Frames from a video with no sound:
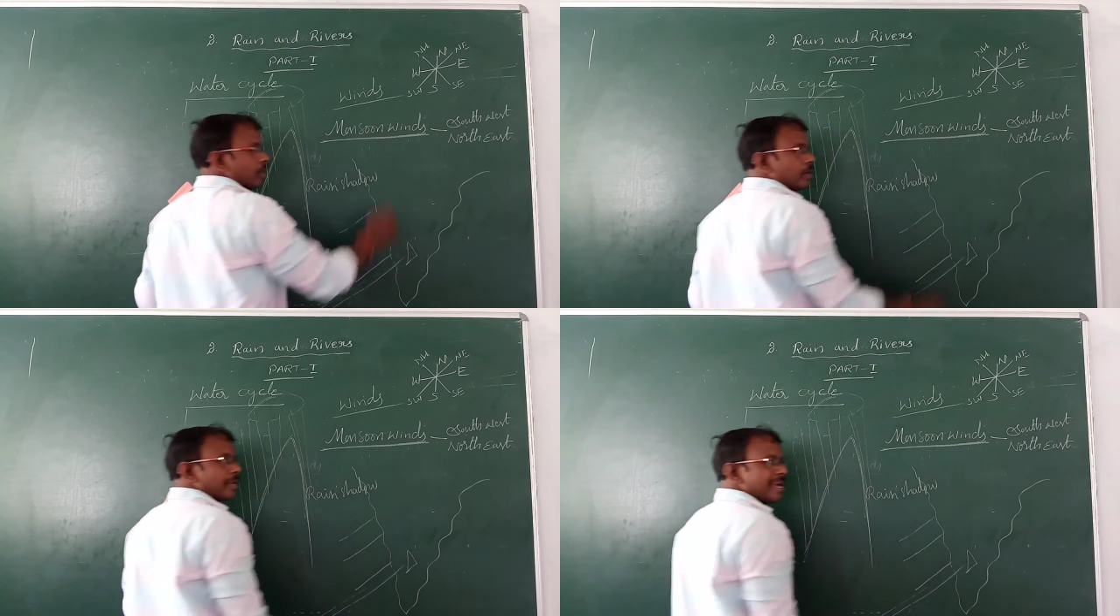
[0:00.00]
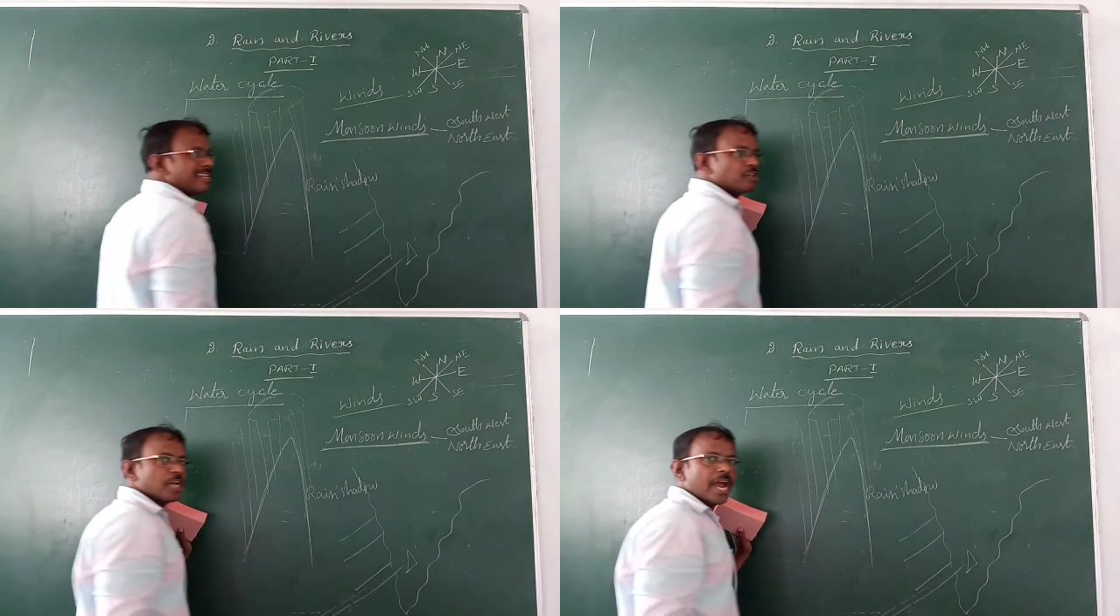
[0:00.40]

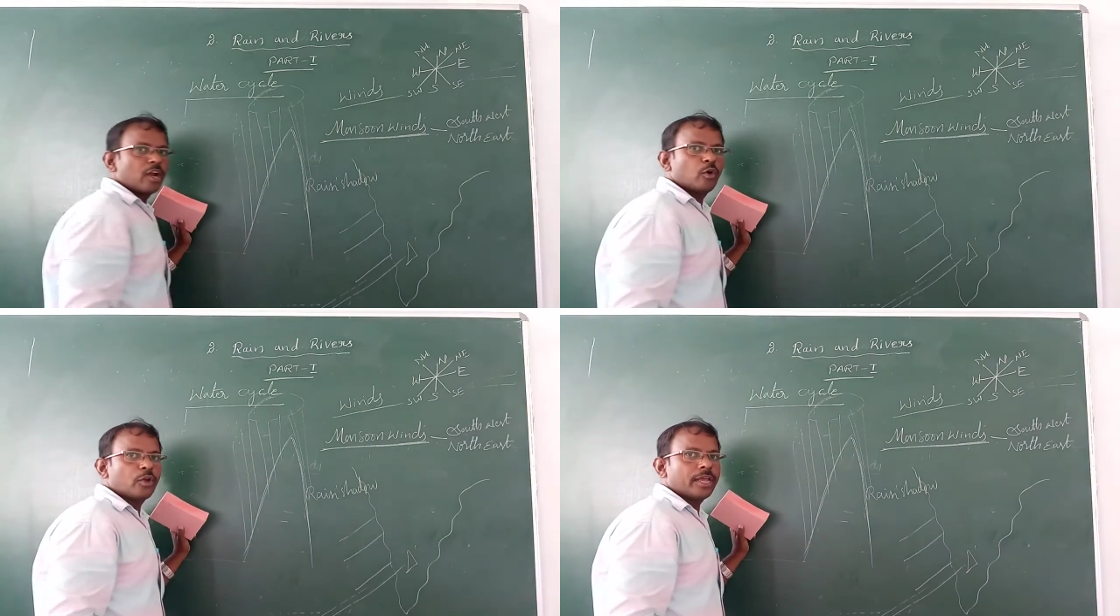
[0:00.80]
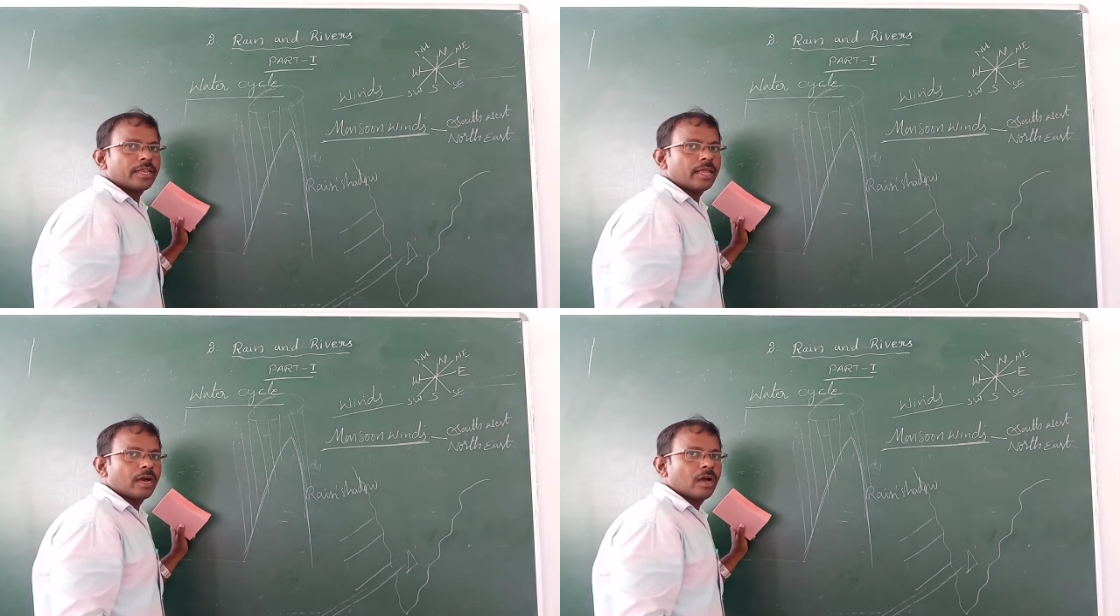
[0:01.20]
Rain shadow
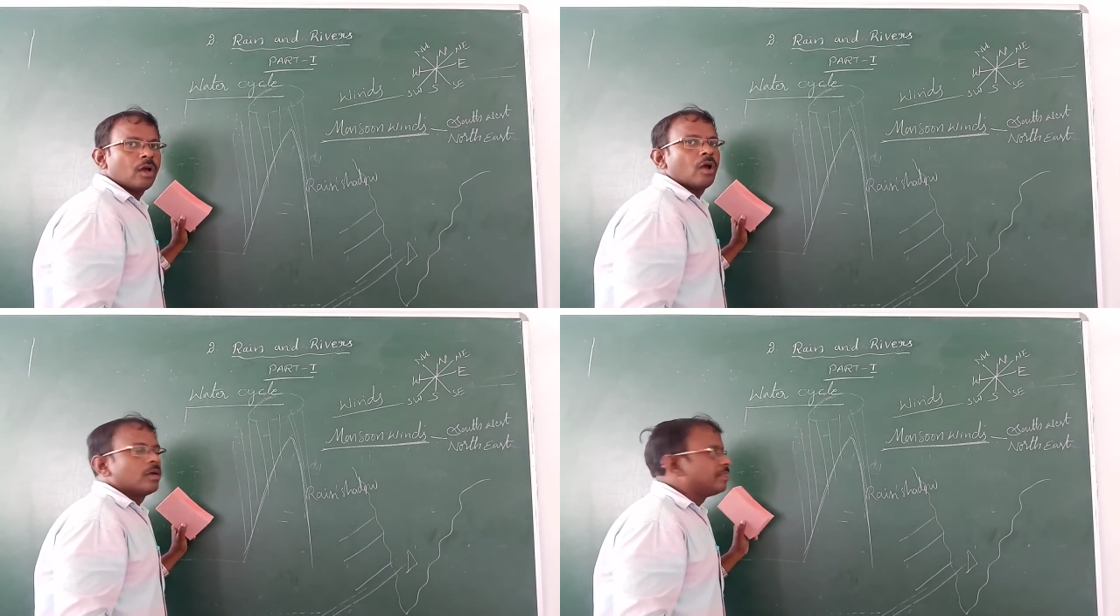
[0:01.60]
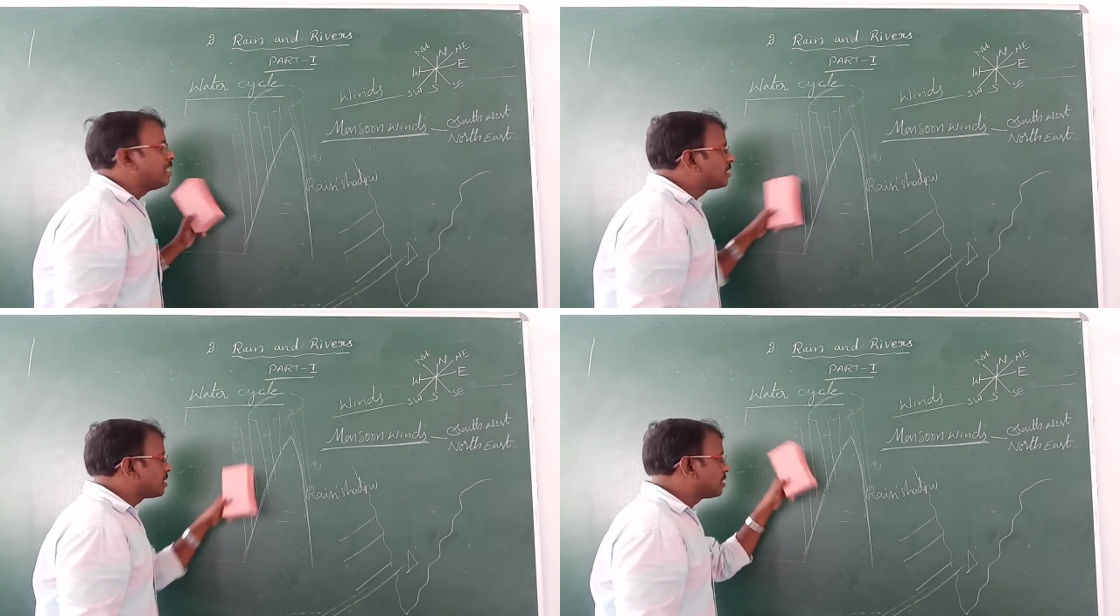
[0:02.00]
area.
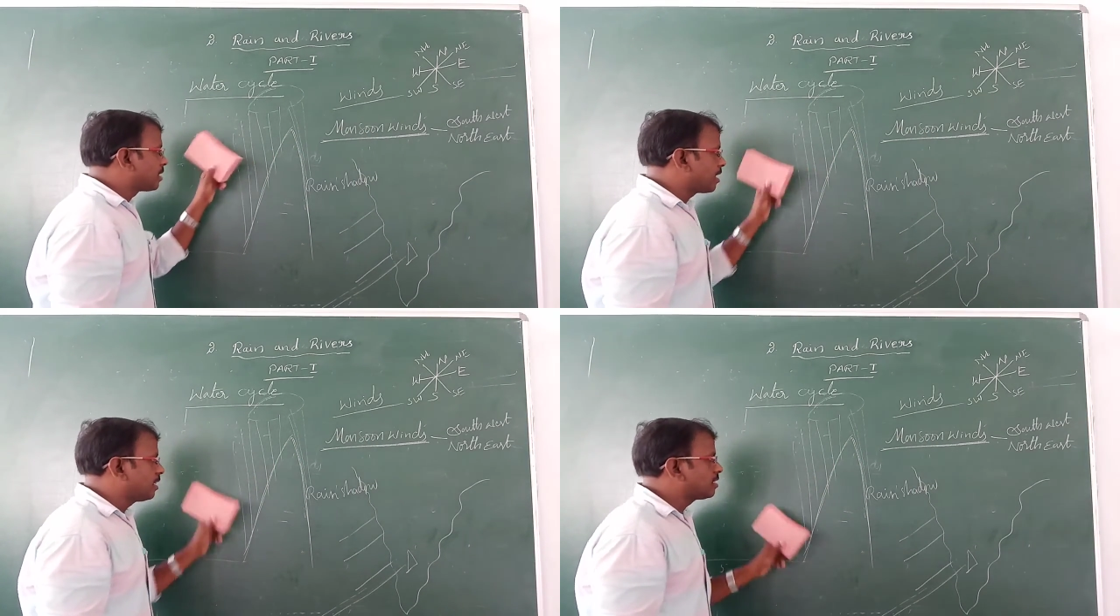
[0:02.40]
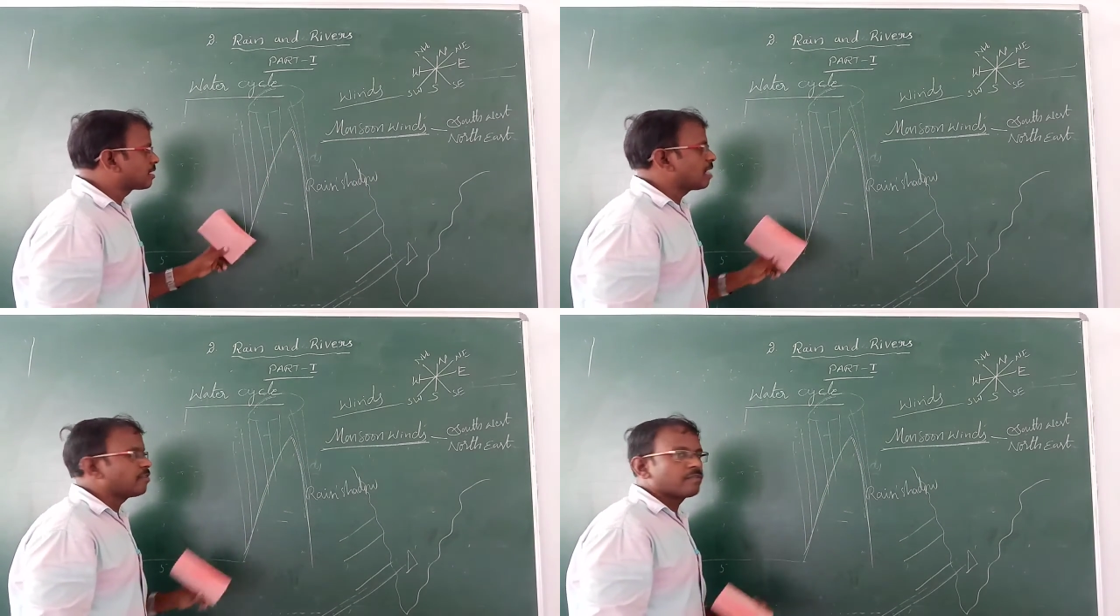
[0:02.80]
This
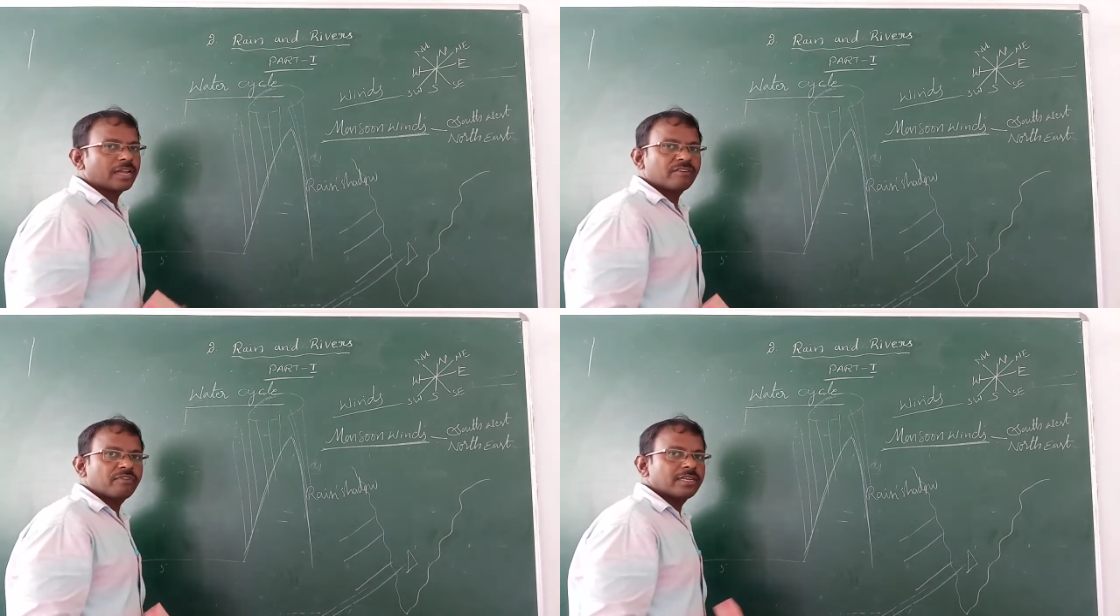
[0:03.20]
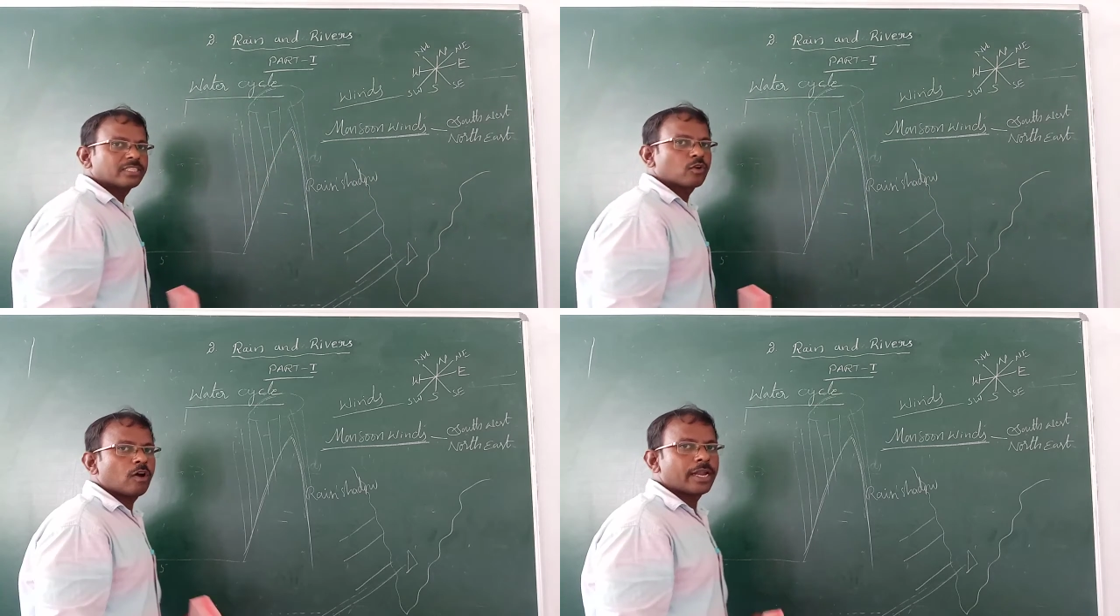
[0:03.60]
type of rainfall is
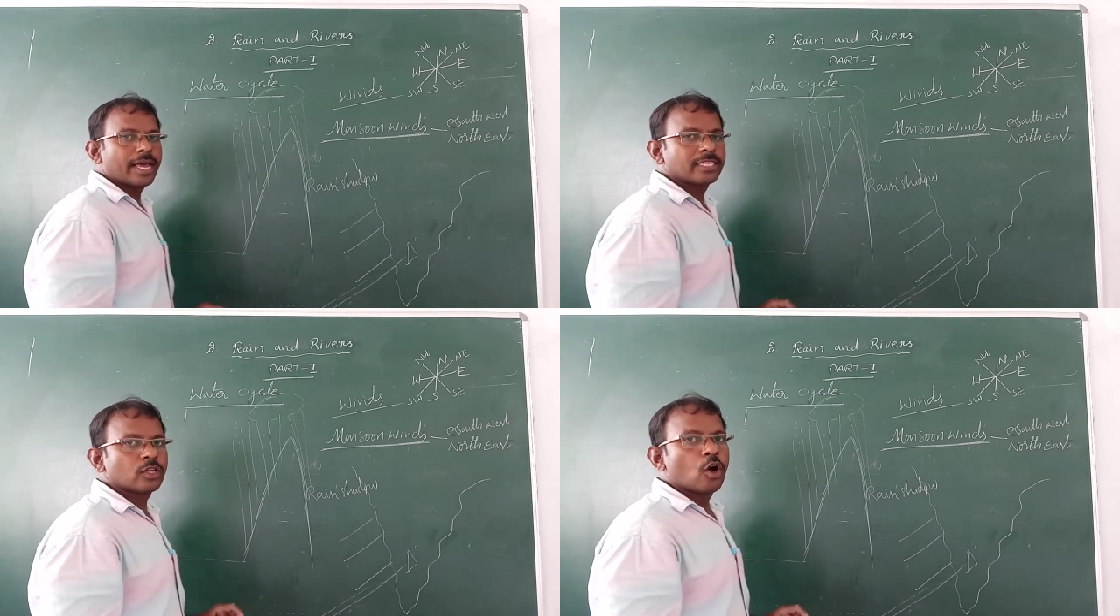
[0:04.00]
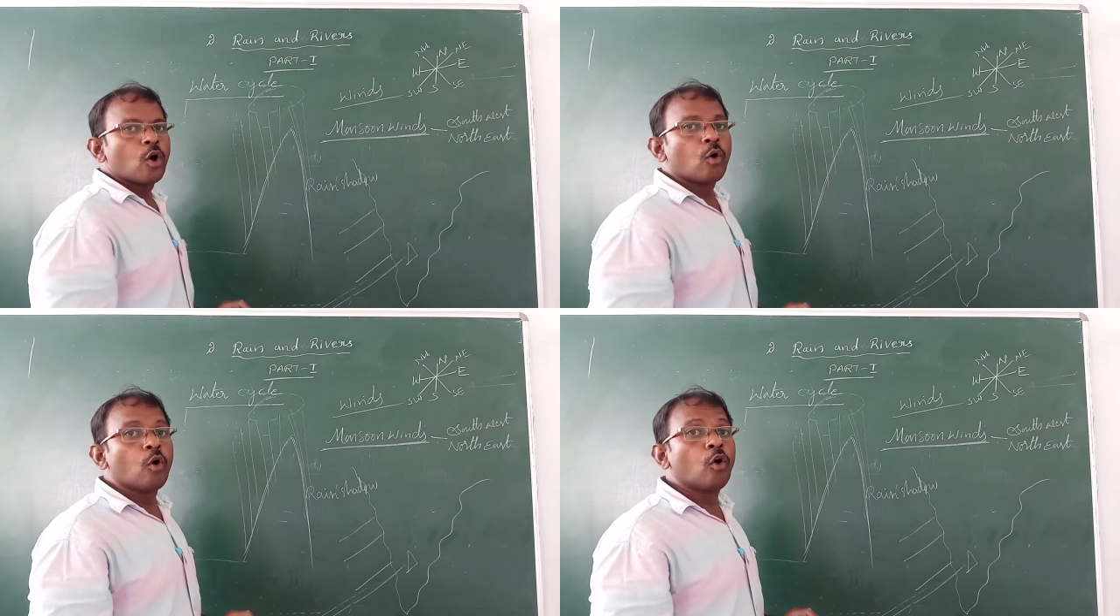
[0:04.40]
called as
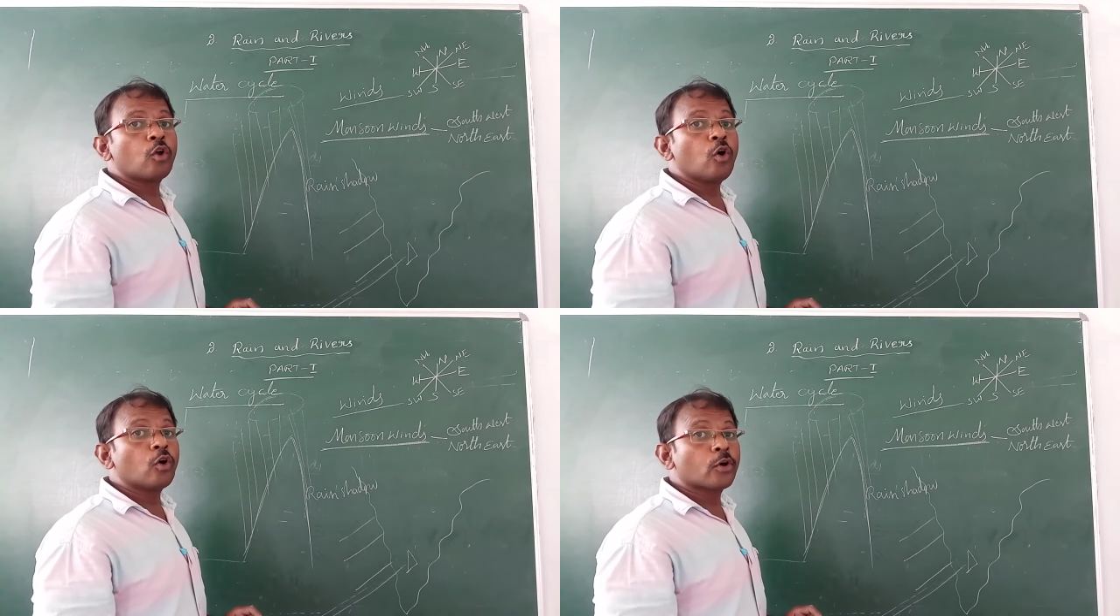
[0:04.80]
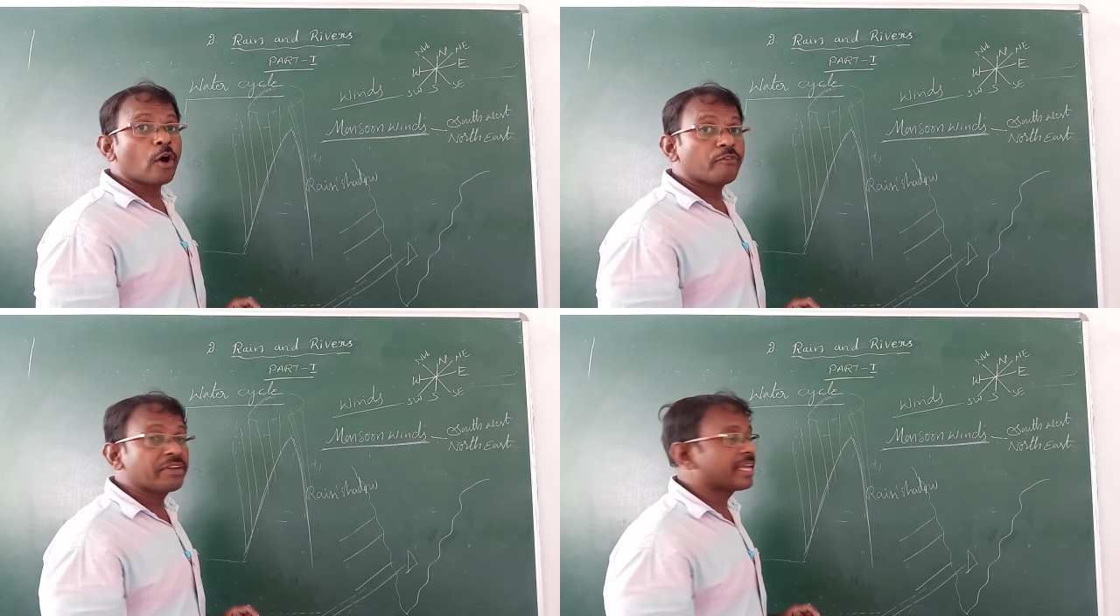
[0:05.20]

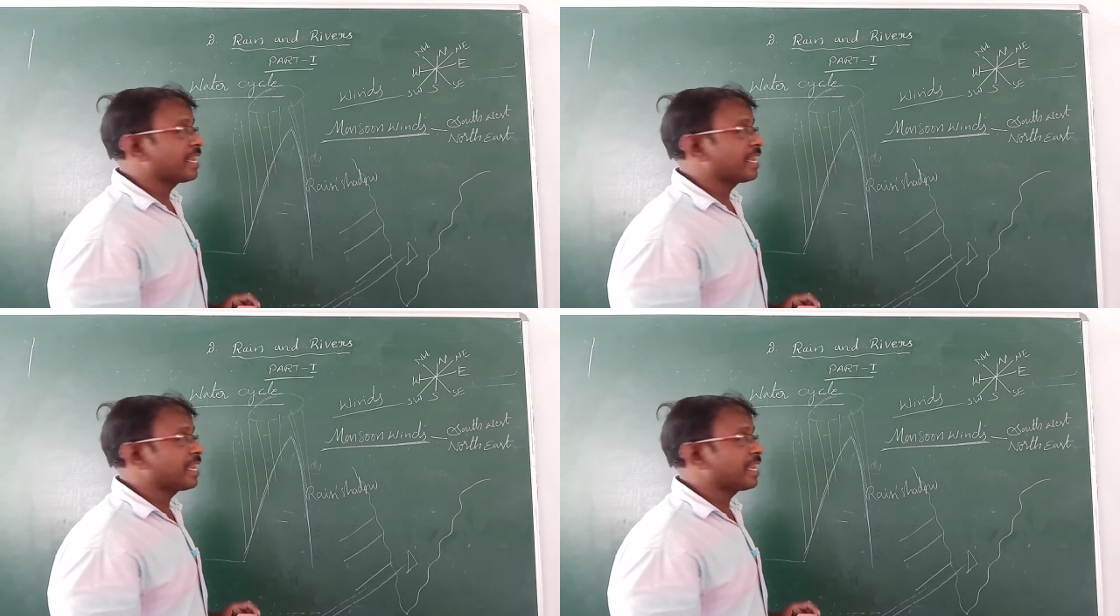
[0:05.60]
orographic